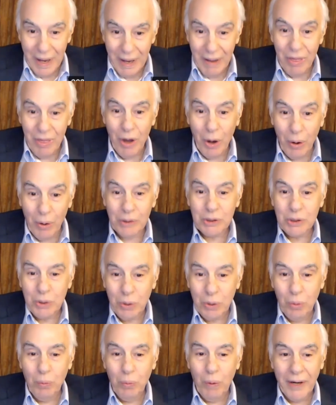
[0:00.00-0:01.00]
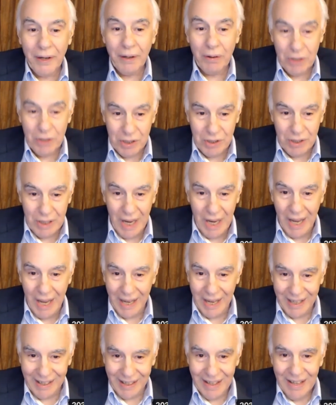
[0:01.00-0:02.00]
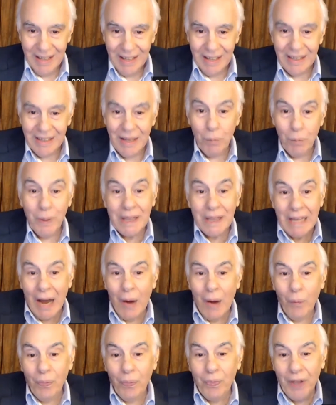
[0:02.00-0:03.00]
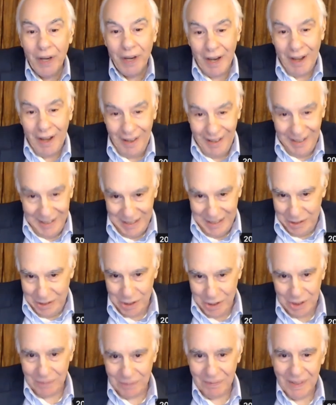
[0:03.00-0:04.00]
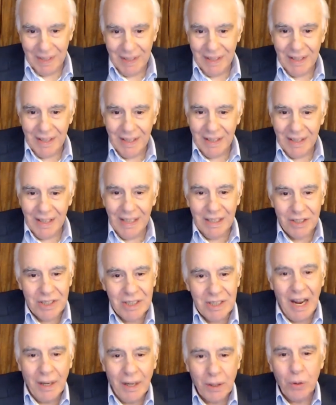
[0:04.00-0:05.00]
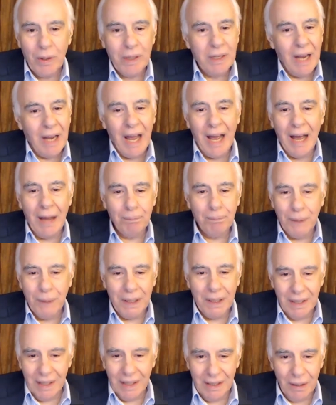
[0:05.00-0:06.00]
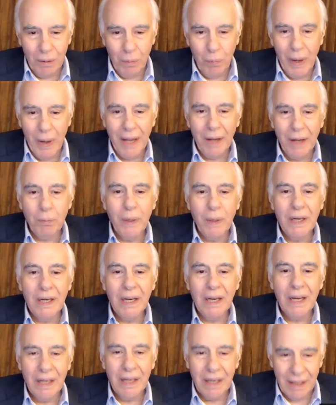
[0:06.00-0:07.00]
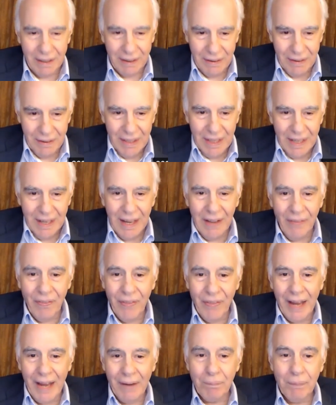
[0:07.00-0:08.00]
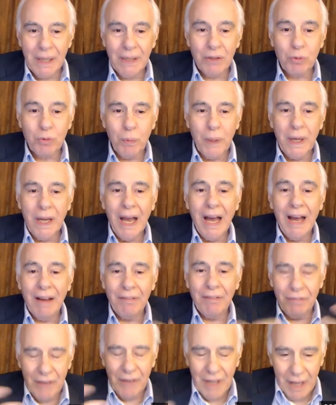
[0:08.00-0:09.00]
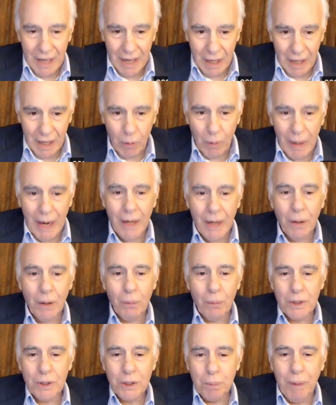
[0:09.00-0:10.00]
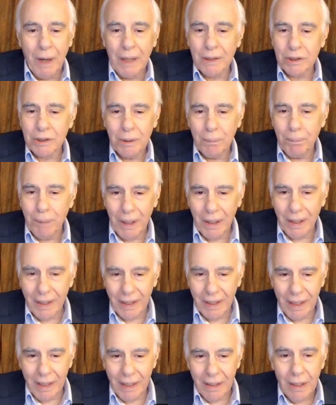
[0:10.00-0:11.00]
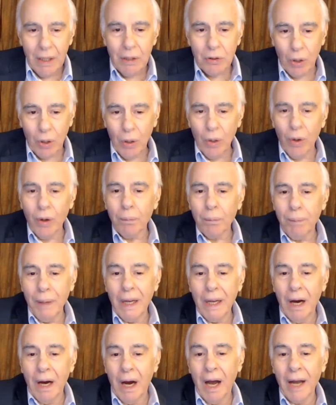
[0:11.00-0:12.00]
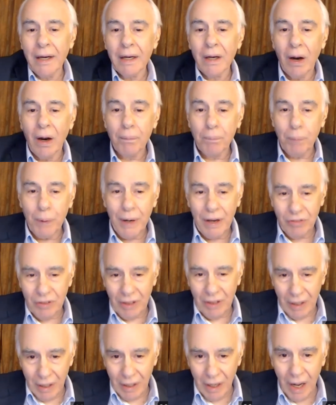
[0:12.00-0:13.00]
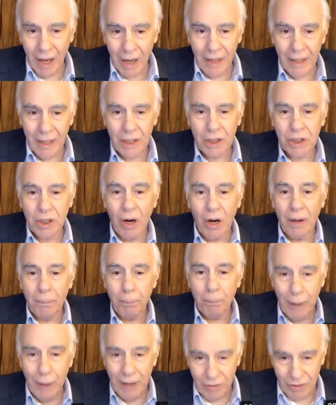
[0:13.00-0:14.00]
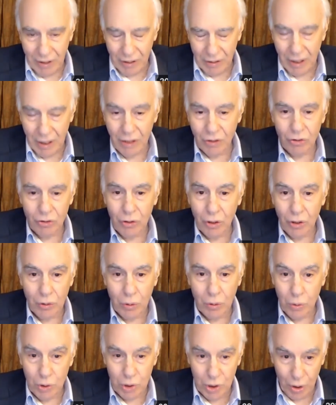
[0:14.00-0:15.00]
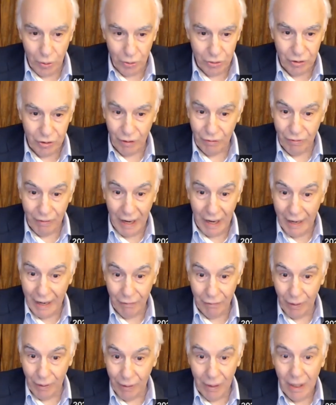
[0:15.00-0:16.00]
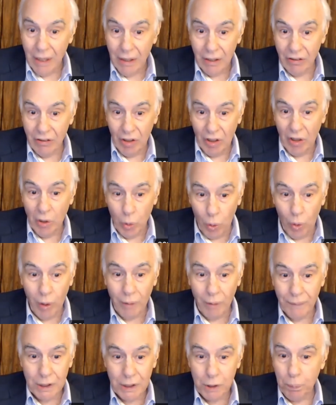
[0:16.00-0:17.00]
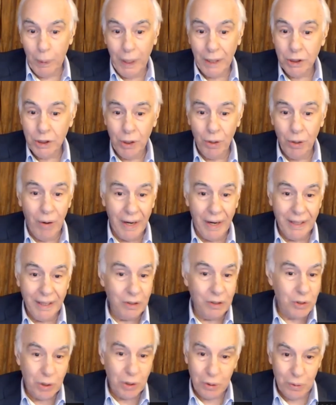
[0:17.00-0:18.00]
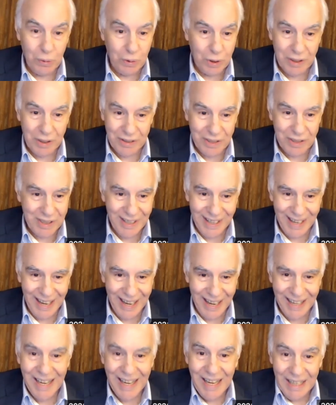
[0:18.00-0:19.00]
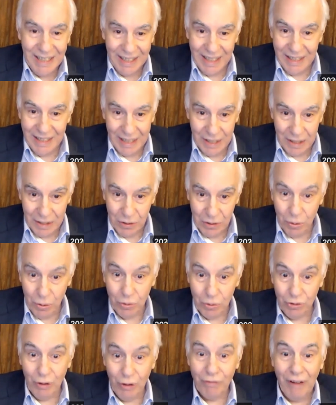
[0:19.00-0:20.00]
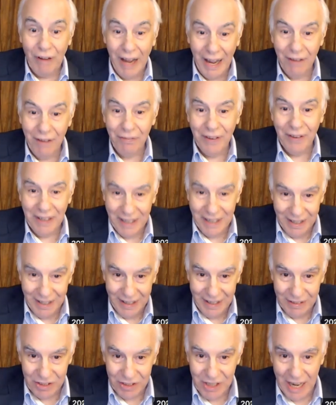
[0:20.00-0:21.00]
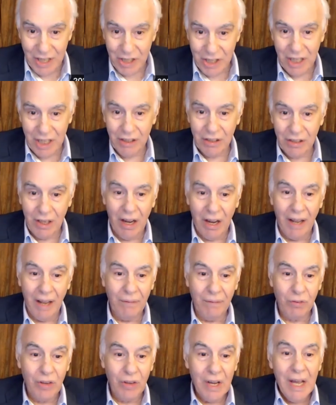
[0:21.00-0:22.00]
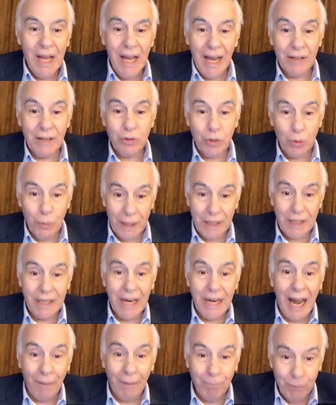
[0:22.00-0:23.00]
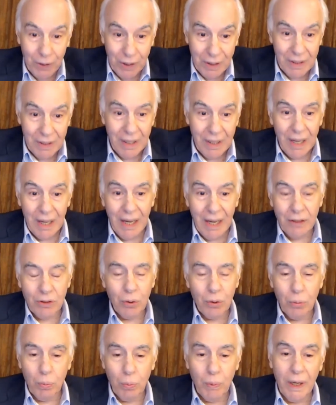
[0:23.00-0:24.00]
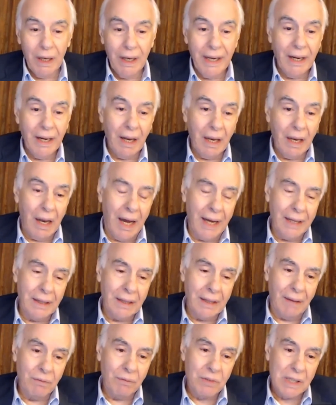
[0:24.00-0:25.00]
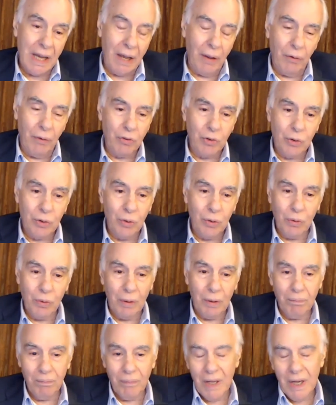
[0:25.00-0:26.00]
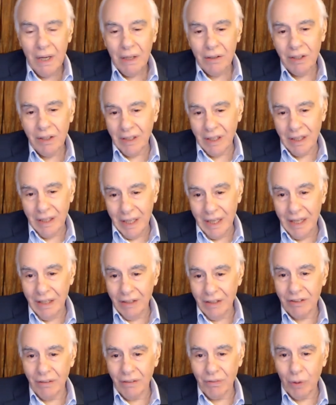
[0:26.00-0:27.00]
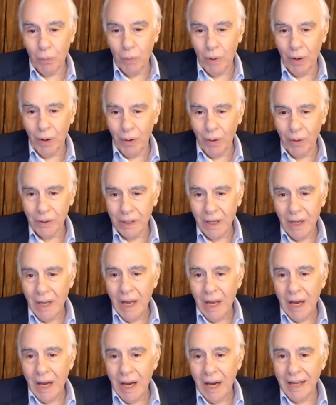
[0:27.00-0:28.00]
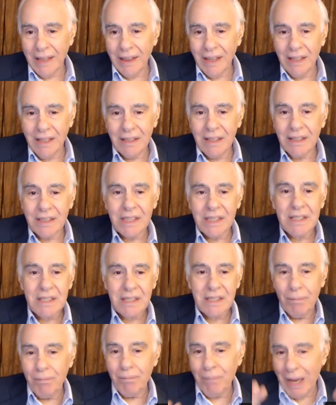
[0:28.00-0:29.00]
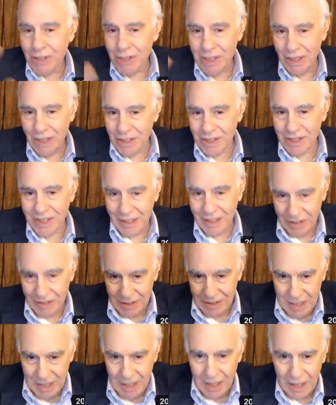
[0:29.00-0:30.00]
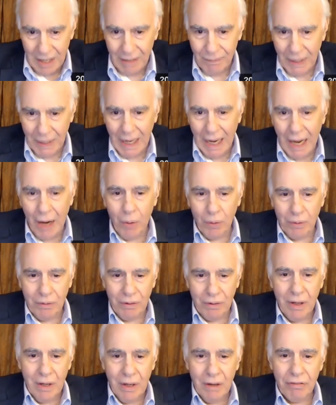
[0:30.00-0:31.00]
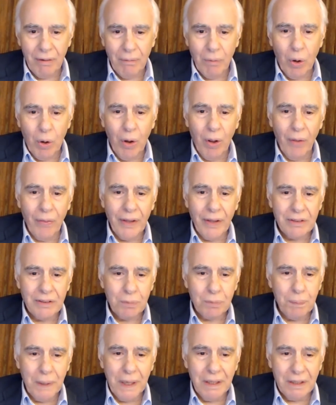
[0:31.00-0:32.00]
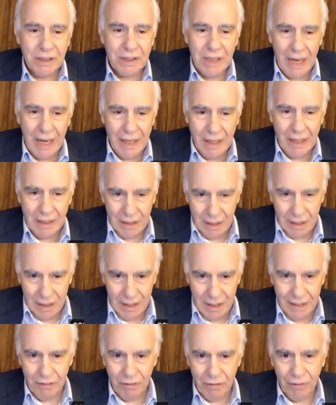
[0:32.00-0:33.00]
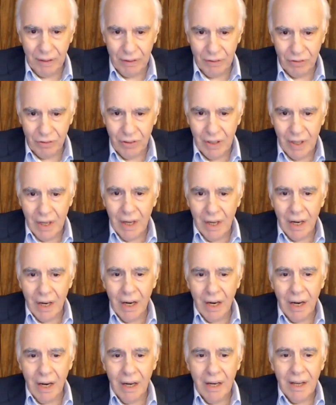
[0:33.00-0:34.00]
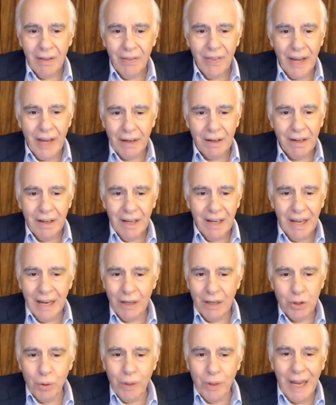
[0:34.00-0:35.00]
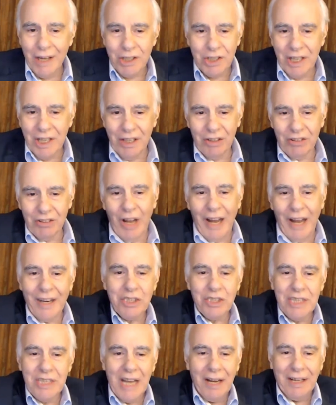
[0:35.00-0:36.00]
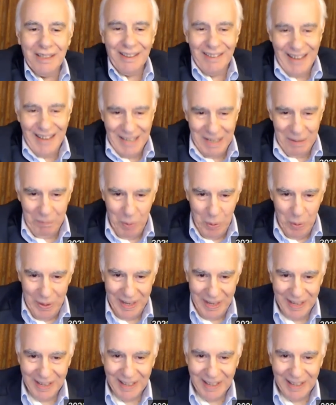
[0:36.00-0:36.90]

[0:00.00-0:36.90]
Those who understand that without the knowledge, it's not going to happen in the way we need it. And that means we have a greater responsibility to look beyond our present knowledge, our present institutional survival. There's enormous pressure on institutions today in to survive in, in changing times and to adapt and to really align themselves to the, to the needs of the world. I think this is a message that's coming out from all that's being said at the conference uh, that education is not a sector anymore